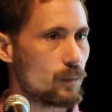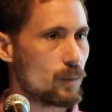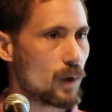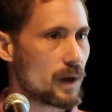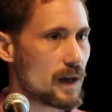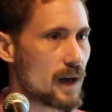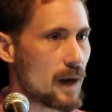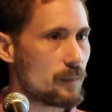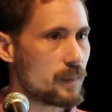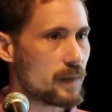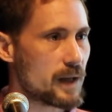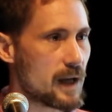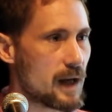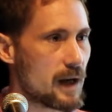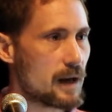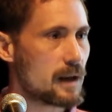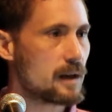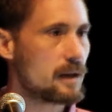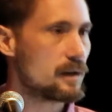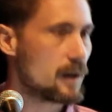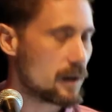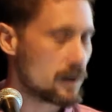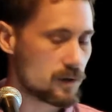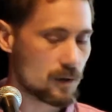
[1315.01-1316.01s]
more
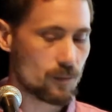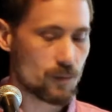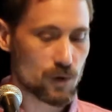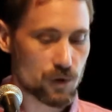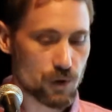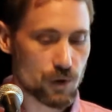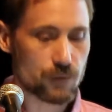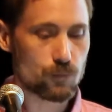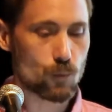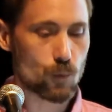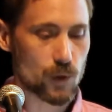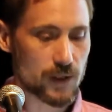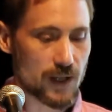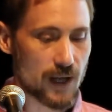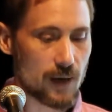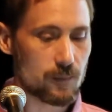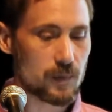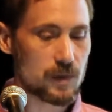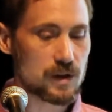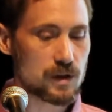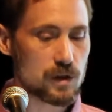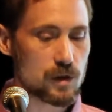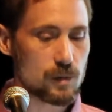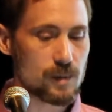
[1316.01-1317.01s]
complicated and also much more time
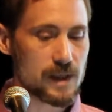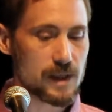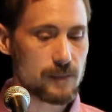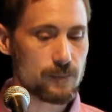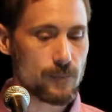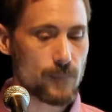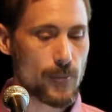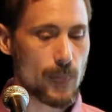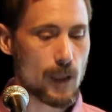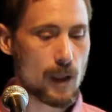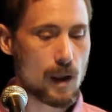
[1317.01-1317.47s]
consuming.